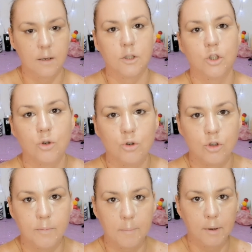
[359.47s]

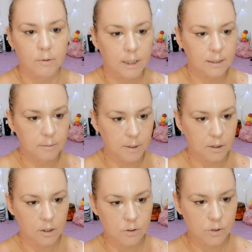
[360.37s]
Scooch my mirror a little bit
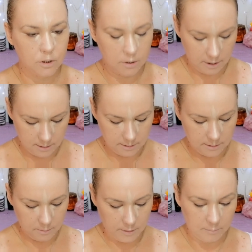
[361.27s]
closer so I can
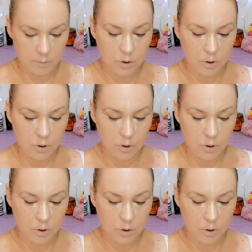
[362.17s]
see what I'm